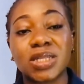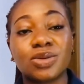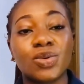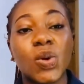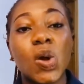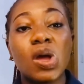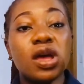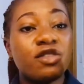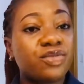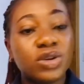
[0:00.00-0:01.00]
So
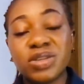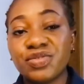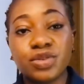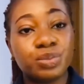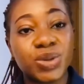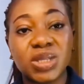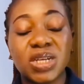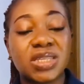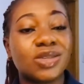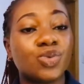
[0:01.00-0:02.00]
frozen food
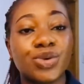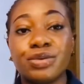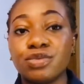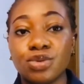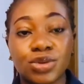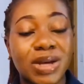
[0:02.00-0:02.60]
business is one of those.